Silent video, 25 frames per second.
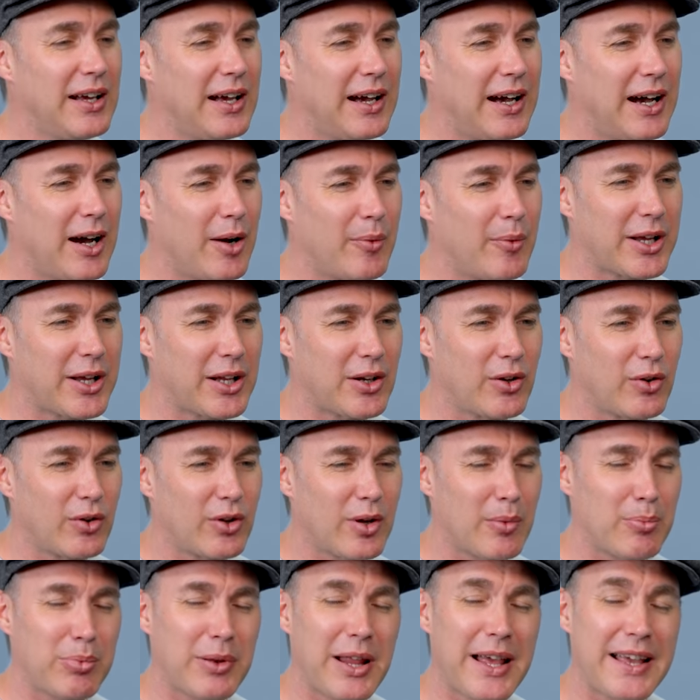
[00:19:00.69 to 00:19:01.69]
We're to look
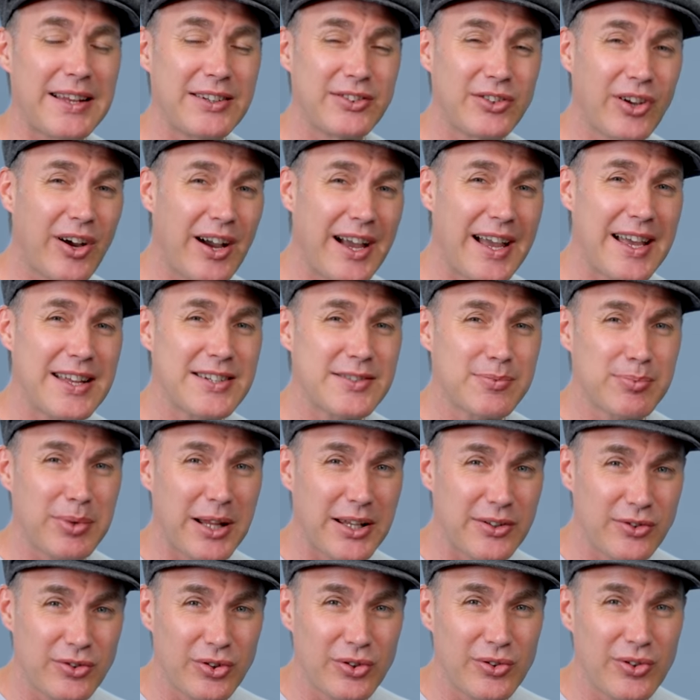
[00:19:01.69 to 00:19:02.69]
at playing dyads,
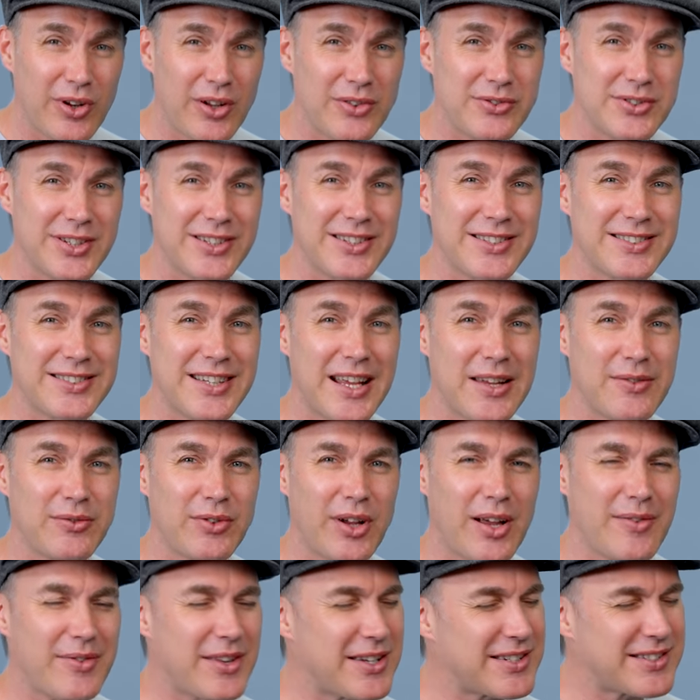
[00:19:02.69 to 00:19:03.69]
playing two notes at the same
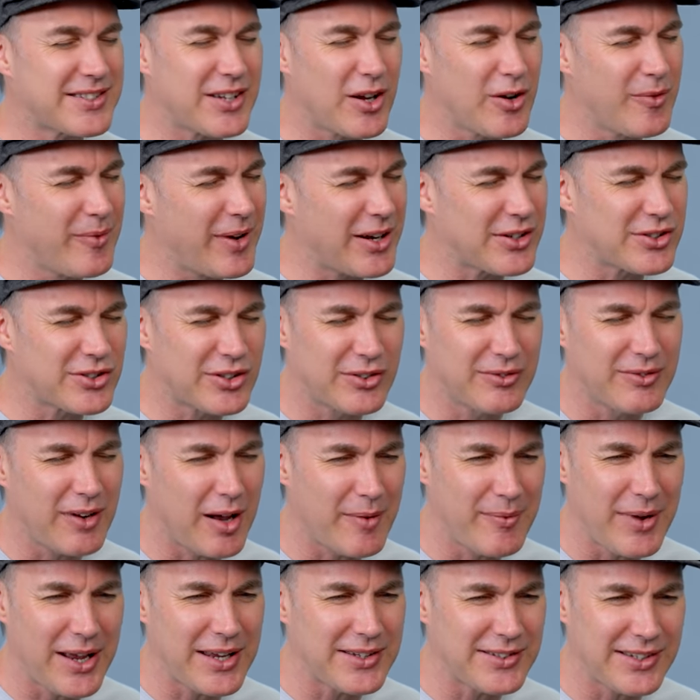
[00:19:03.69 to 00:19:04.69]
time. There's so much
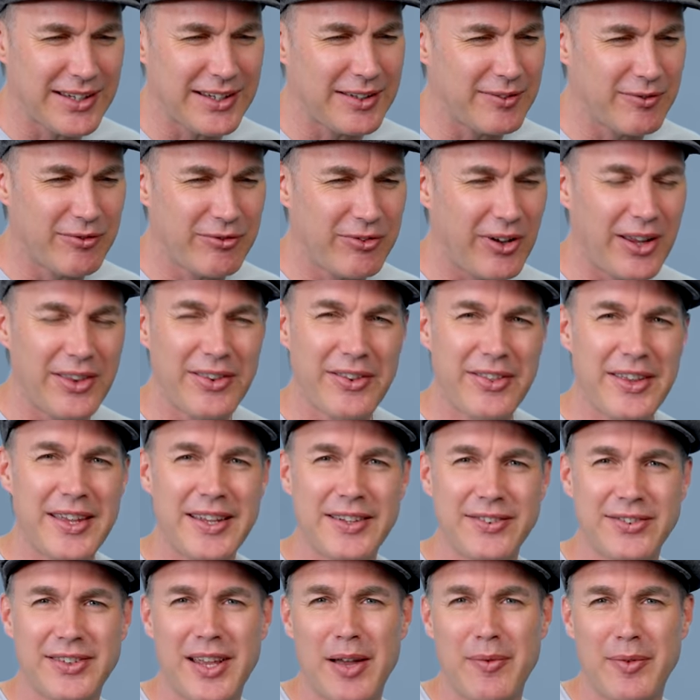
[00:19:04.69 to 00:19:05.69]
amazing, fun
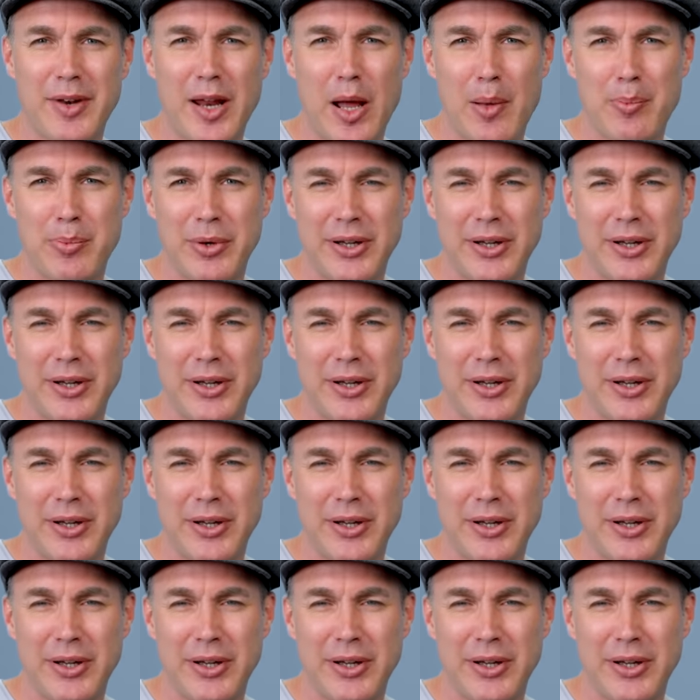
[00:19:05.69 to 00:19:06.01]
things coming up.